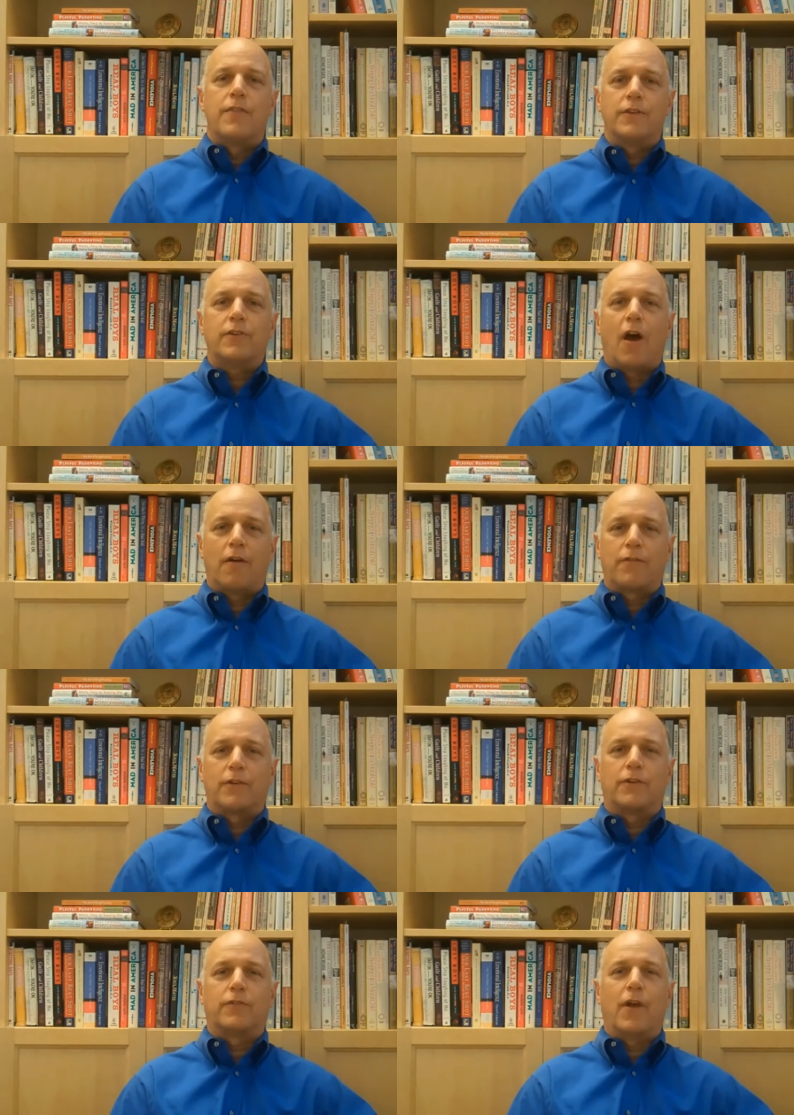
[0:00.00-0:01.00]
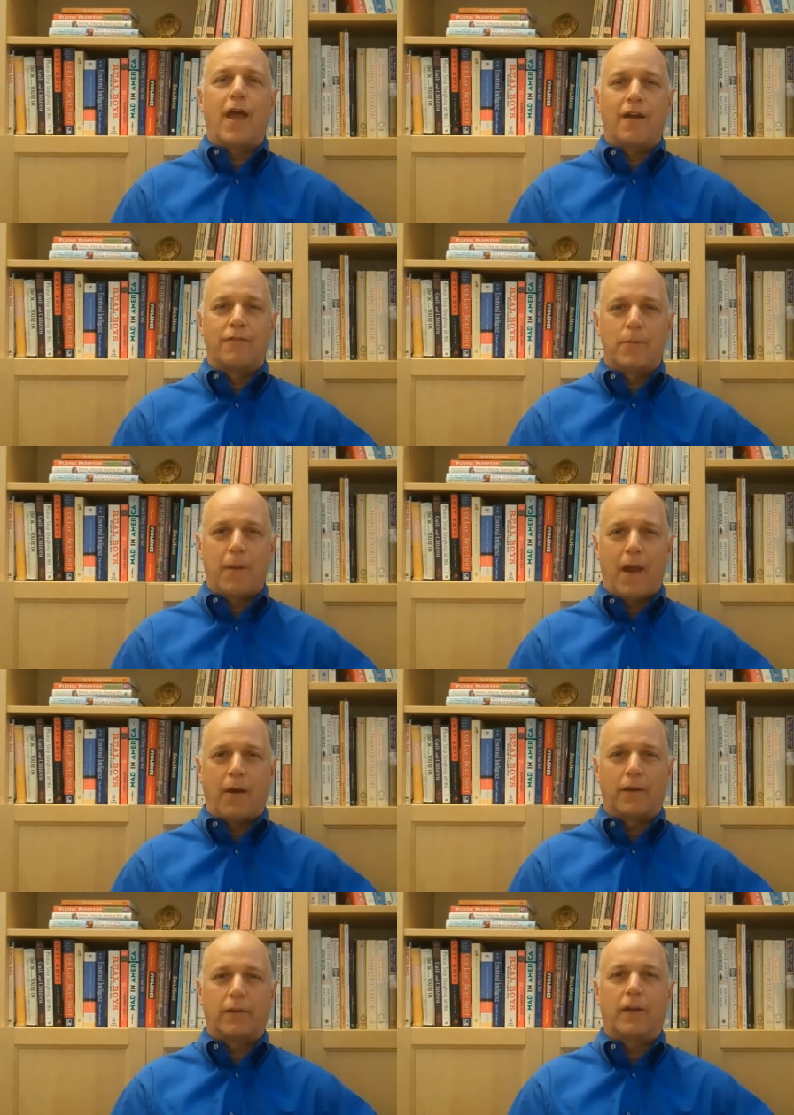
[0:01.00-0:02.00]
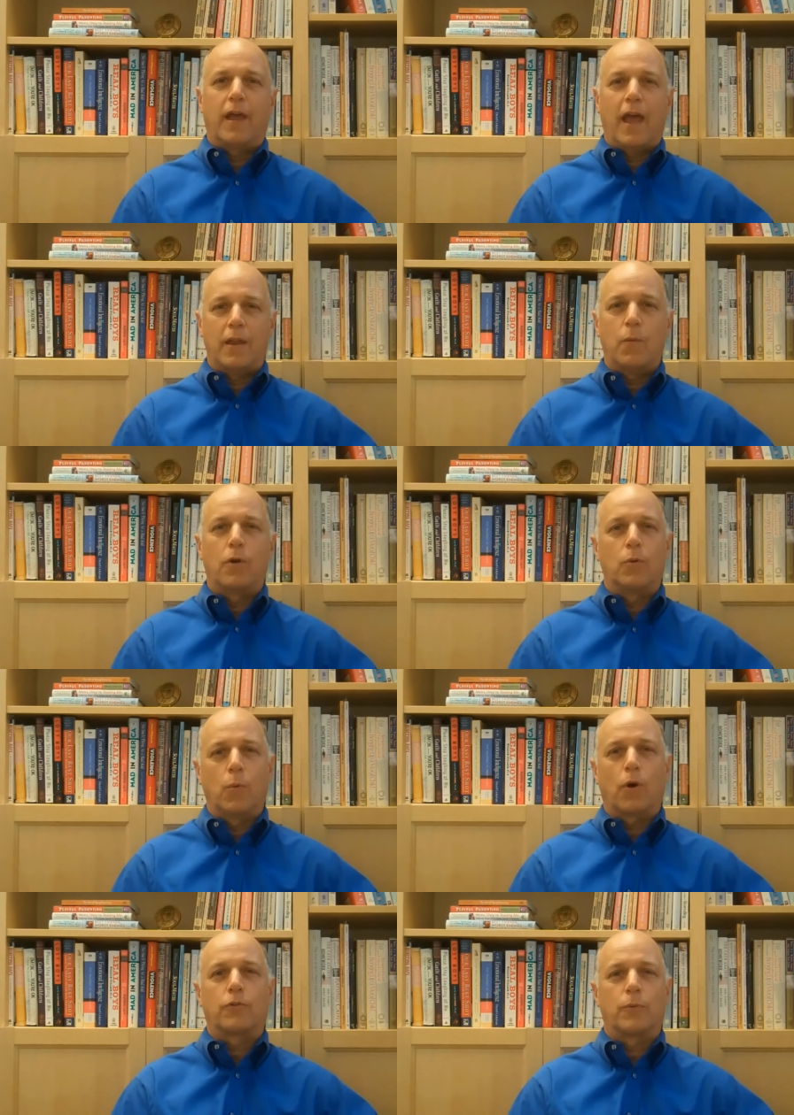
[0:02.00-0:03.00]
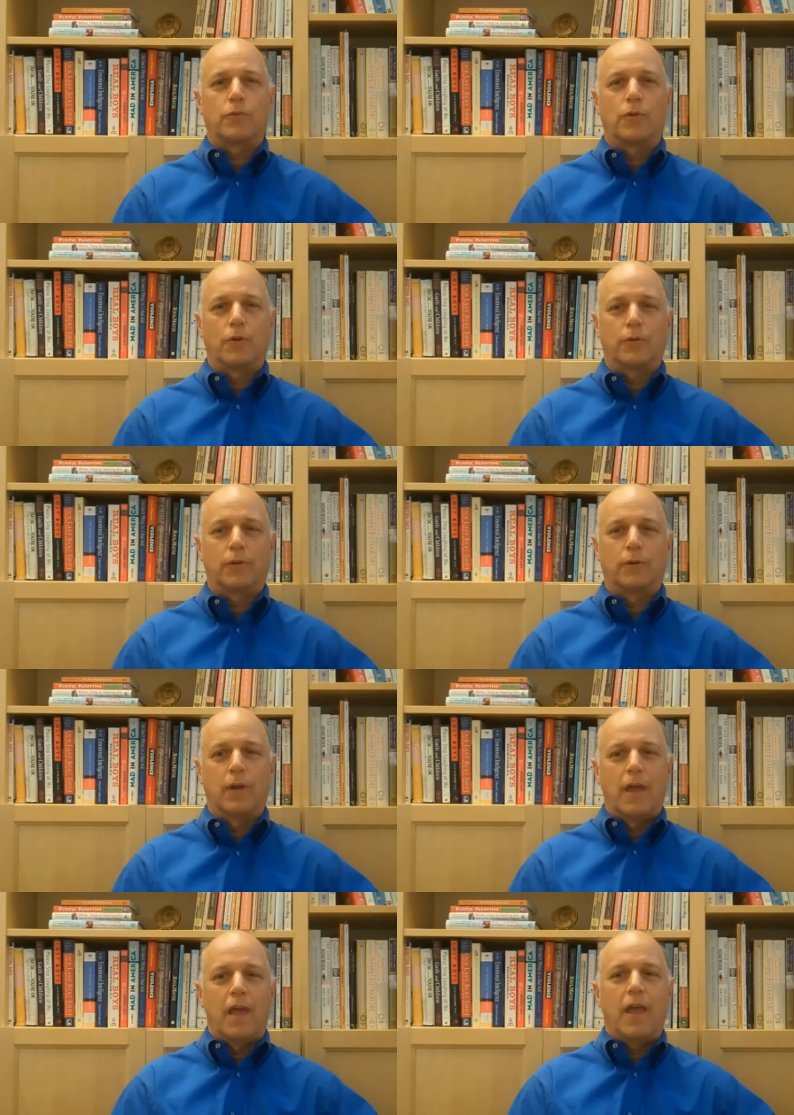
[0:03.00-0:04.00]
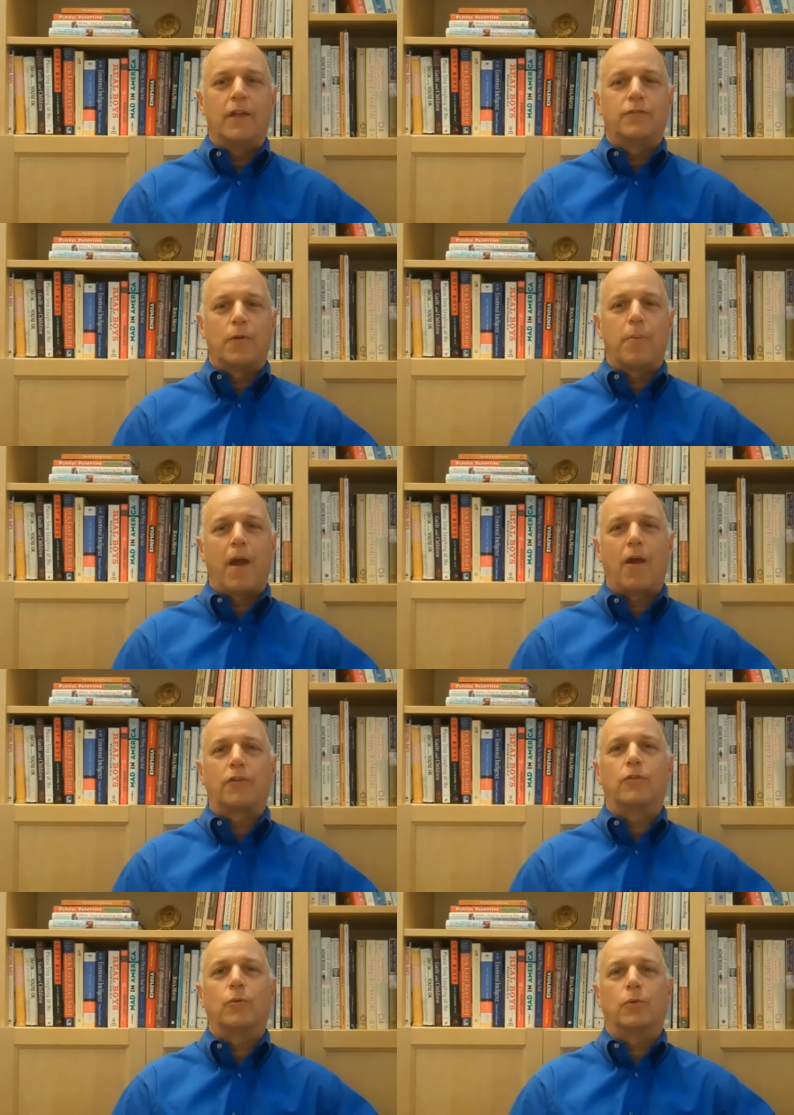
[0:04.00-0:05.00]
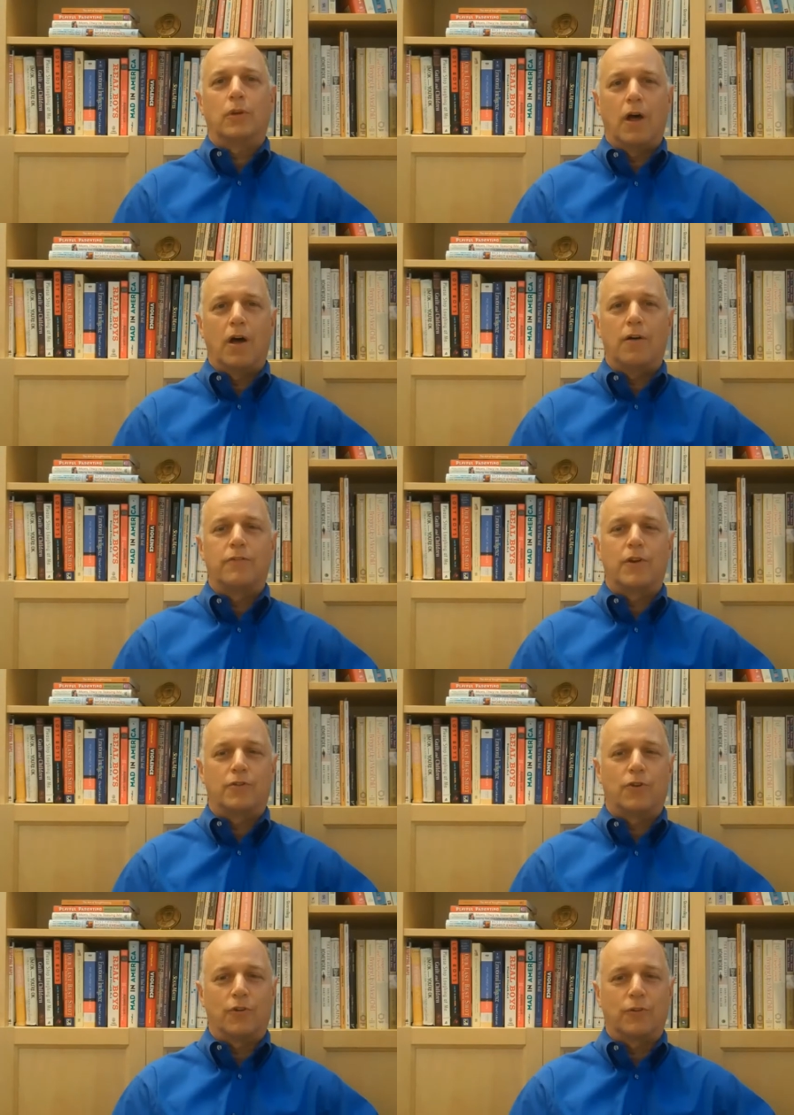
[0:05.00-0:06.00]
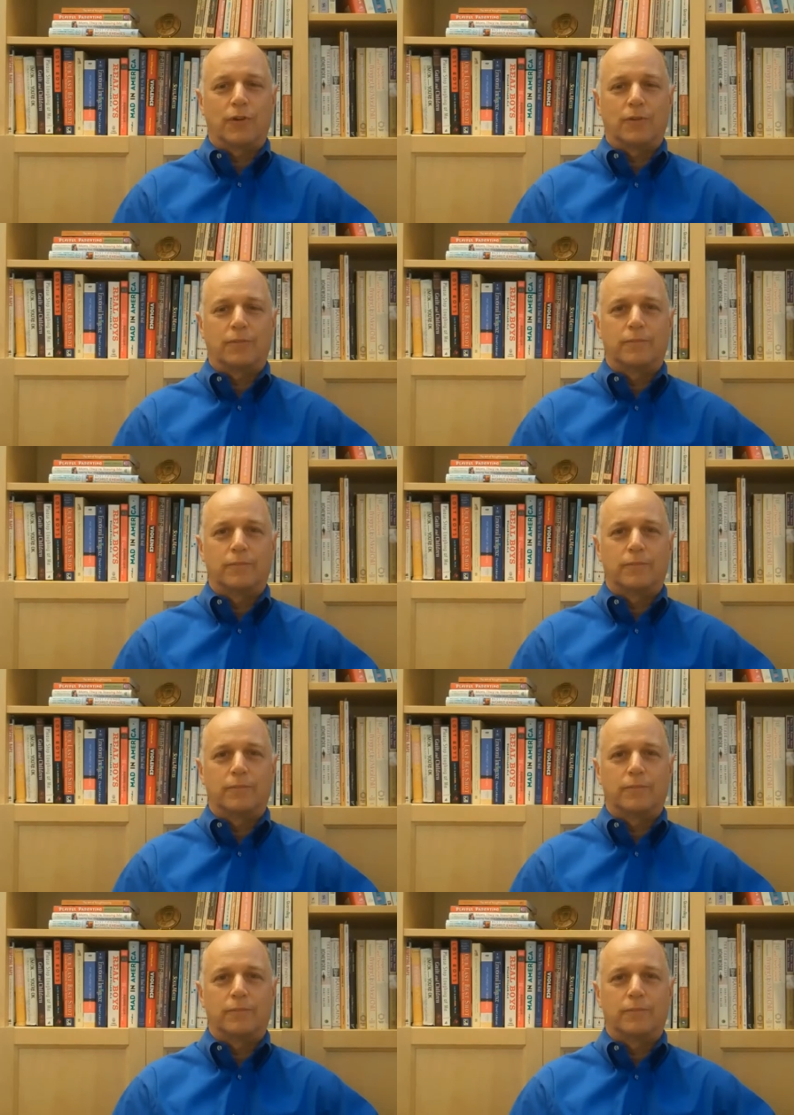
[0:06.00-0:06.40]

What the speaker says: This conference is for every parent and anyone who works with children. It's for parents who love their children.